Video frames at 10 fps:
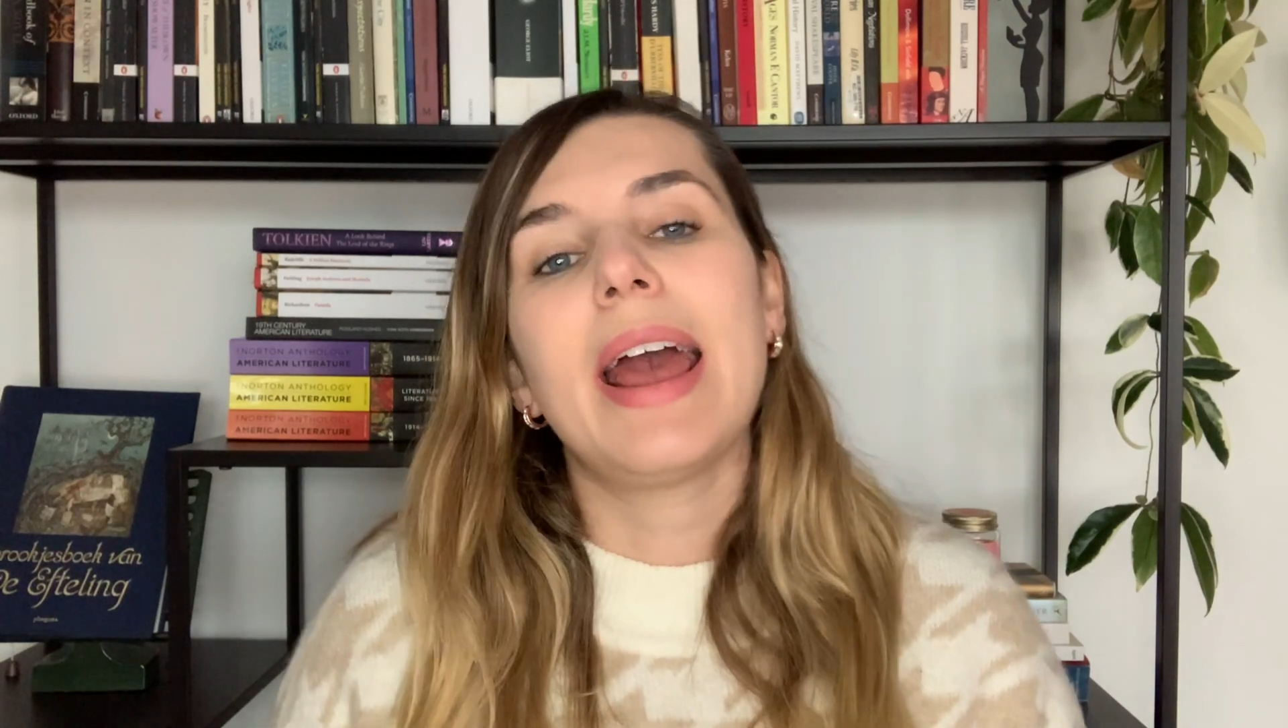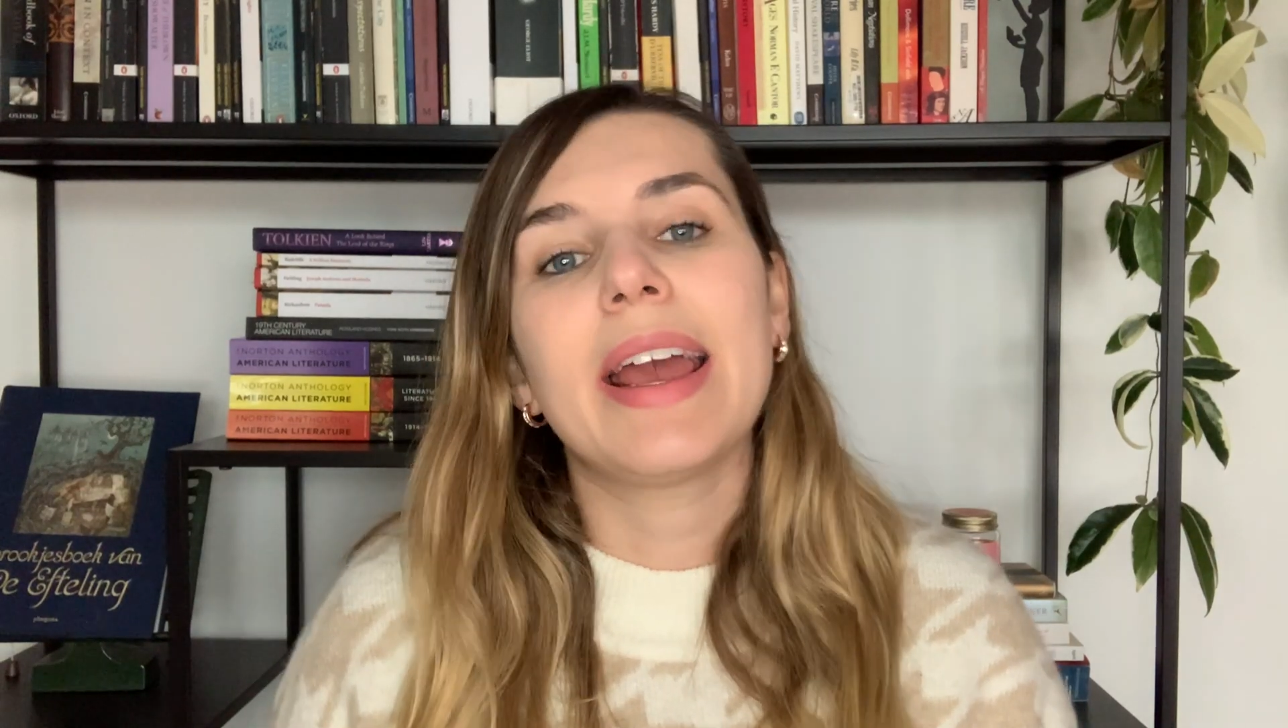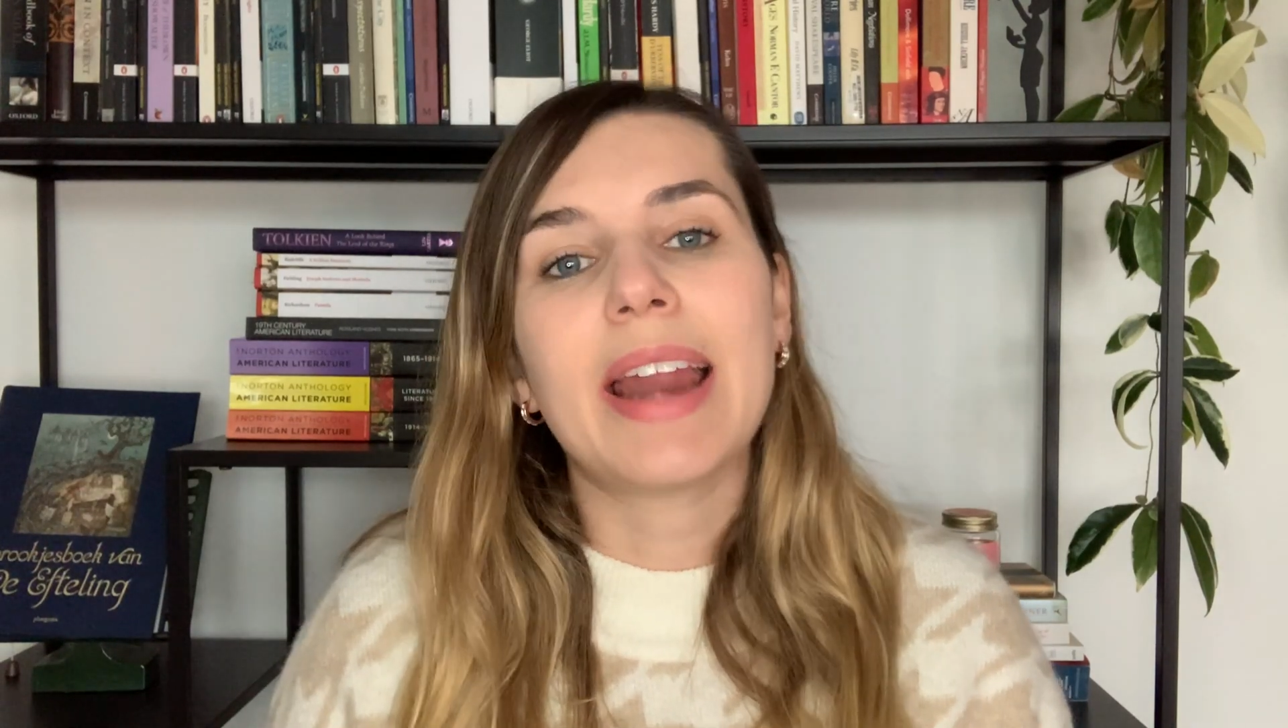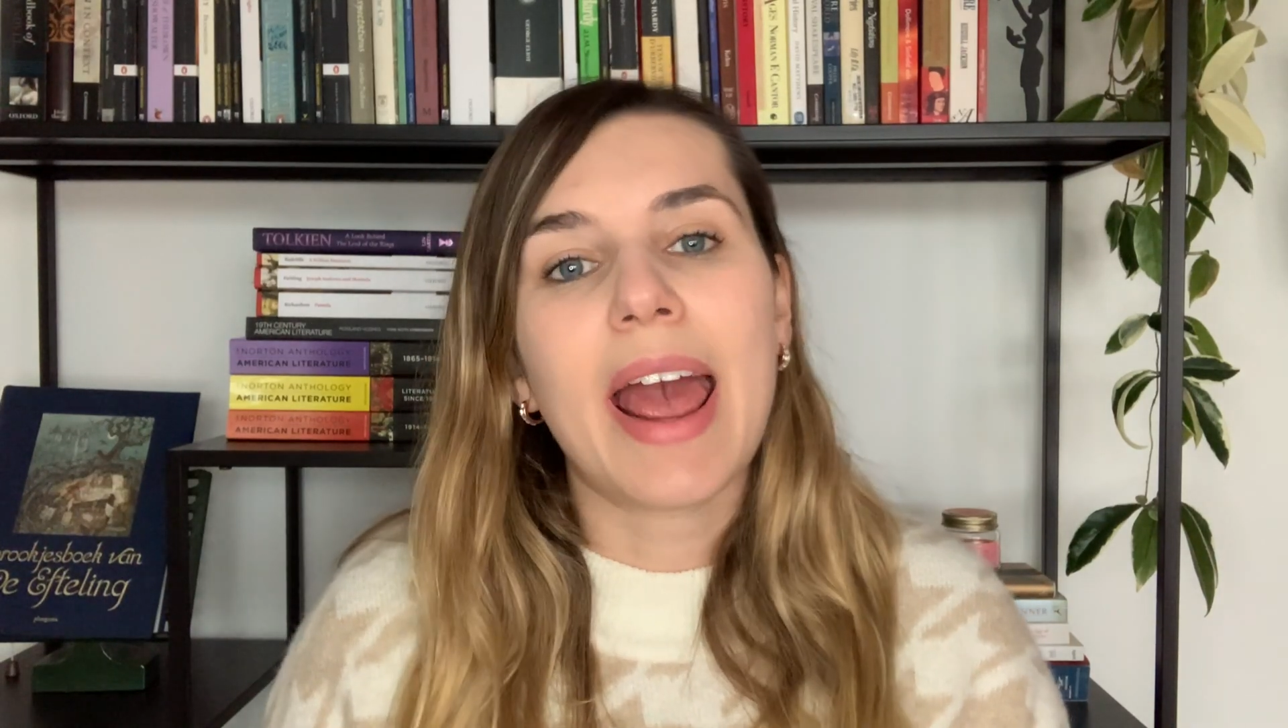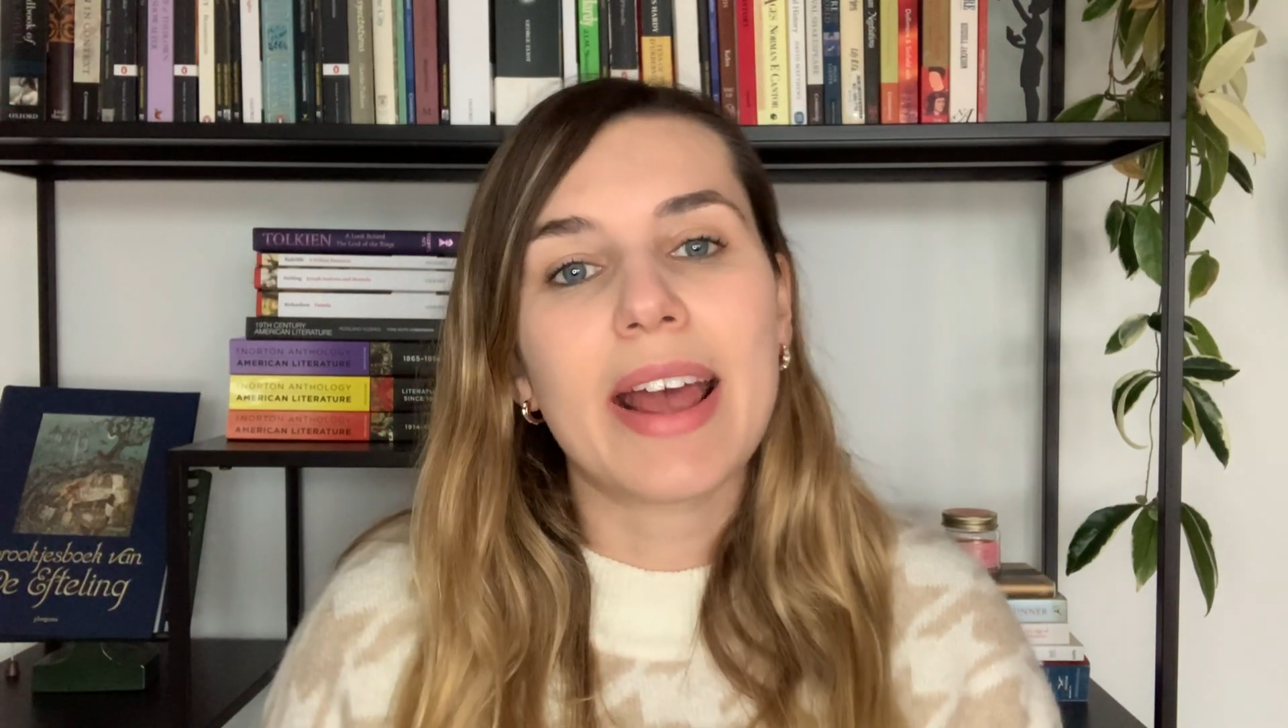
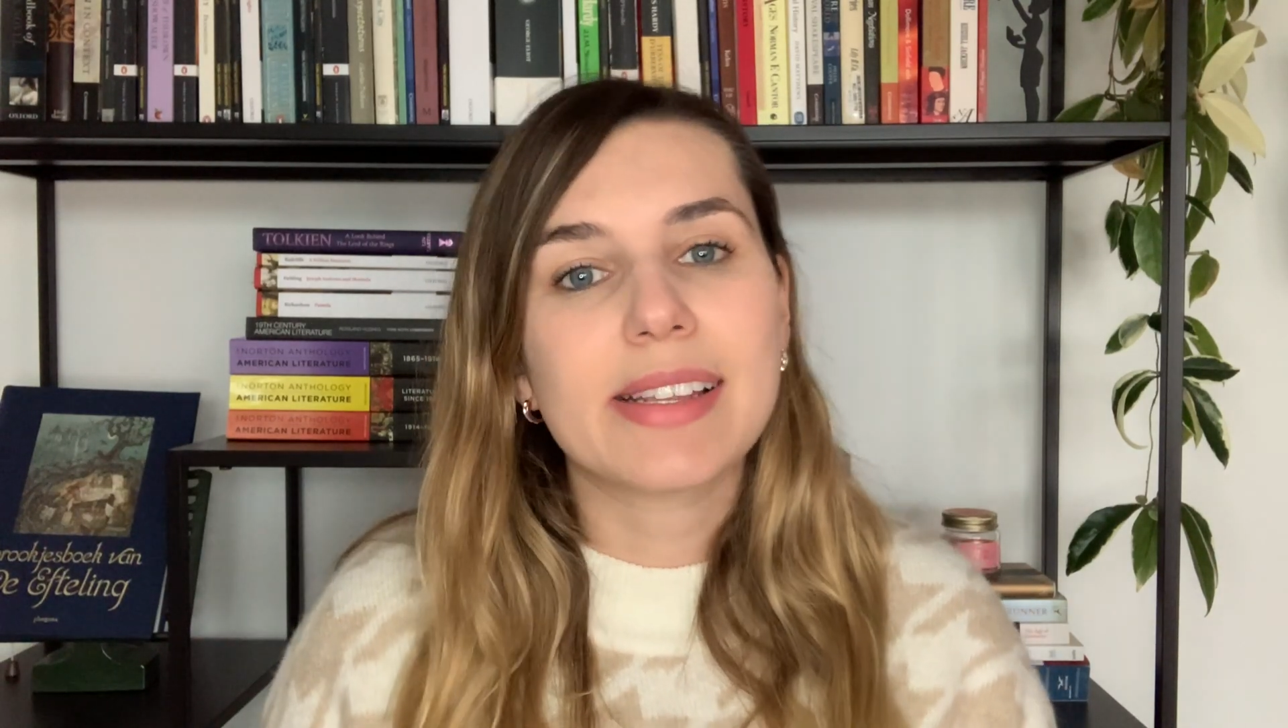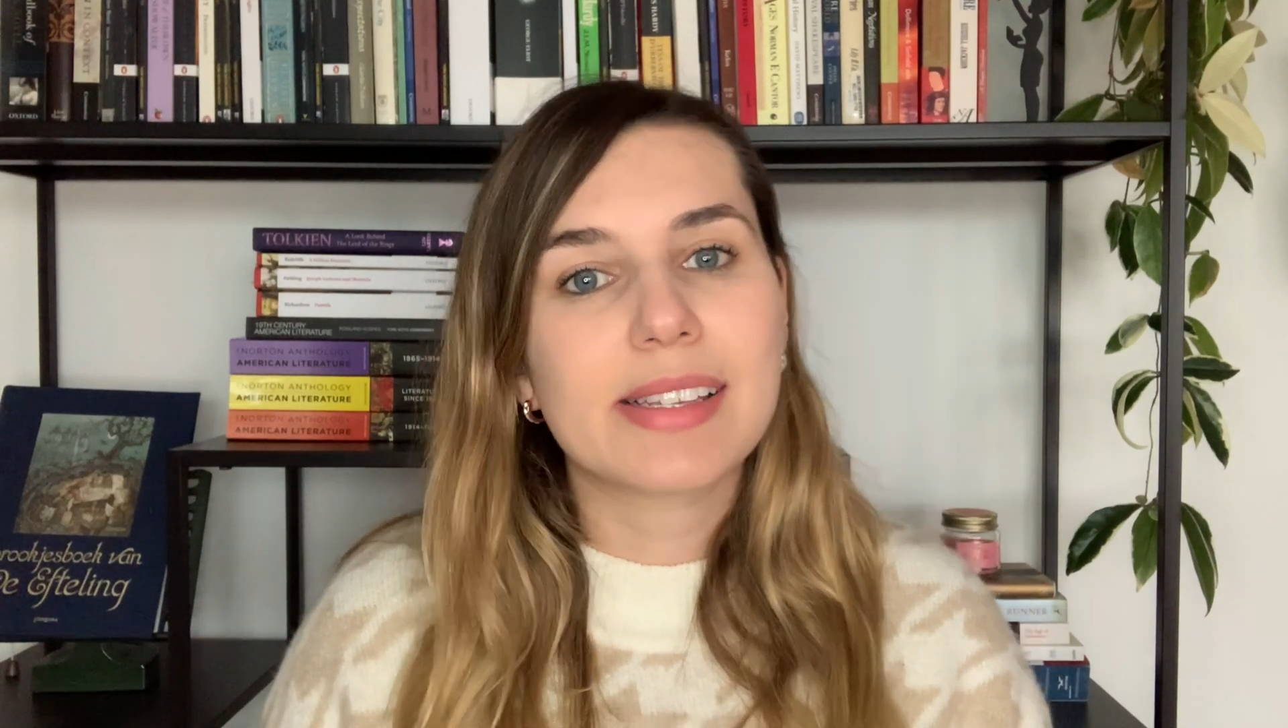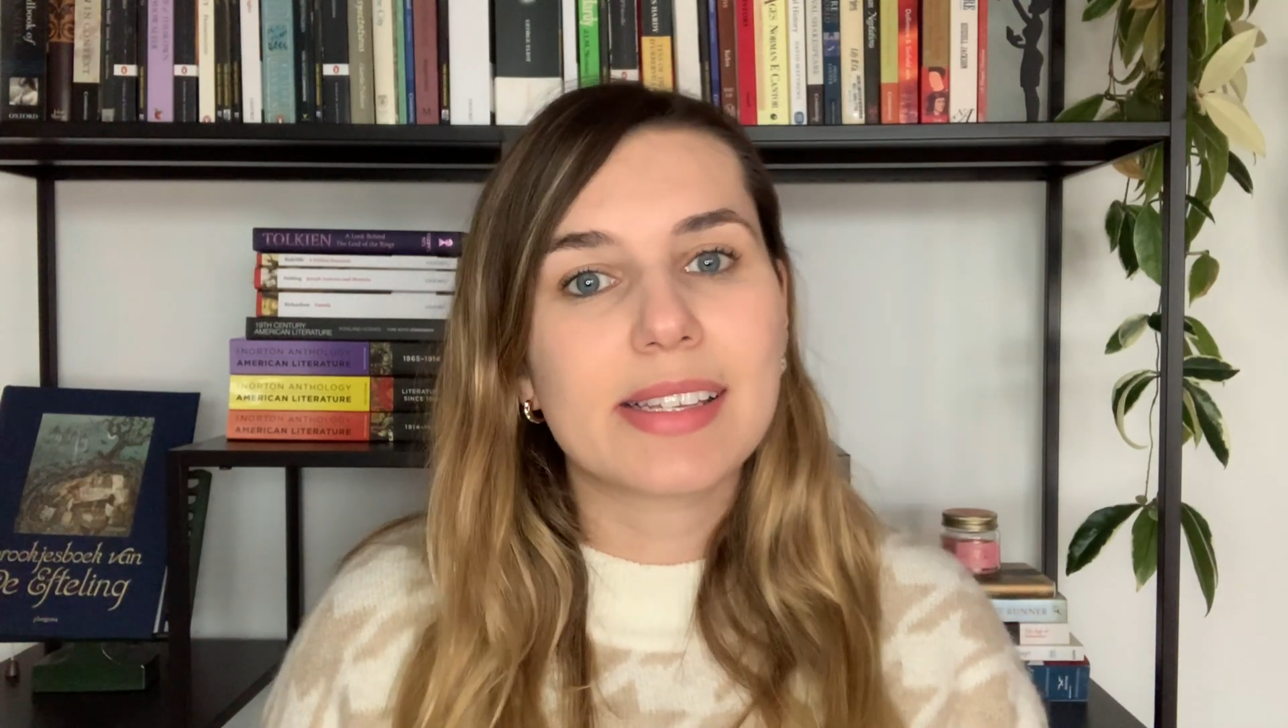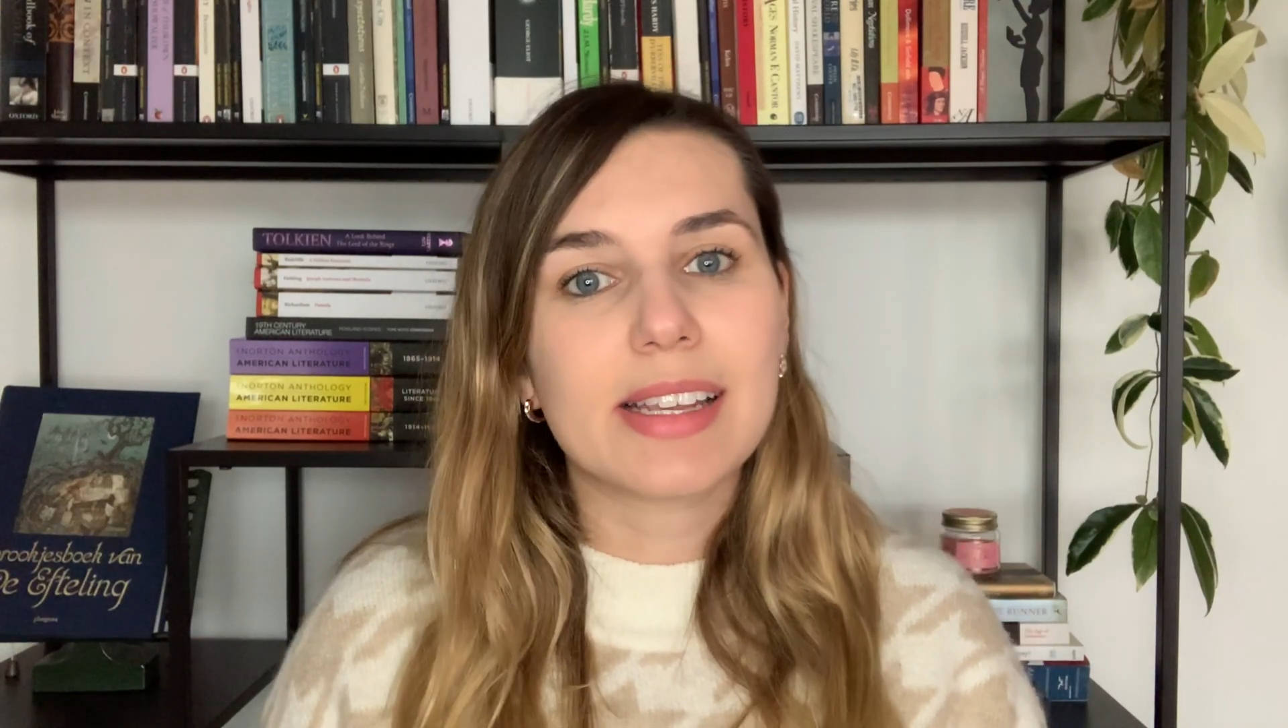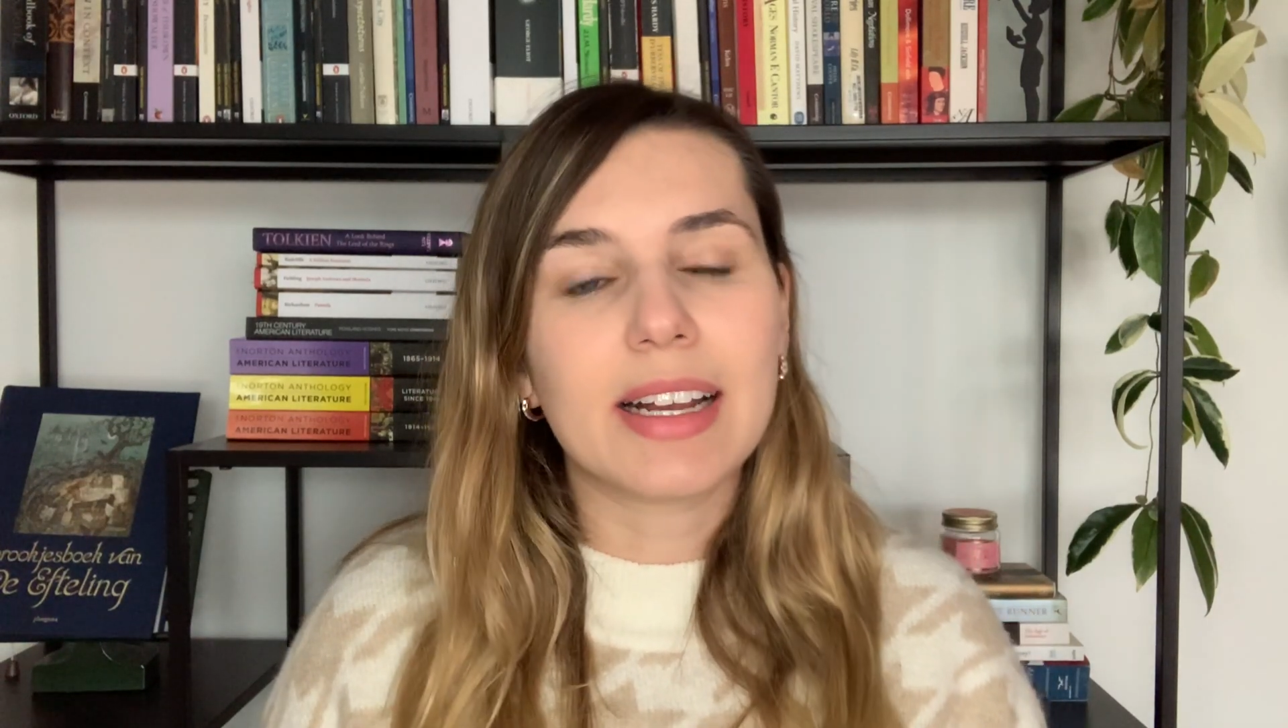and has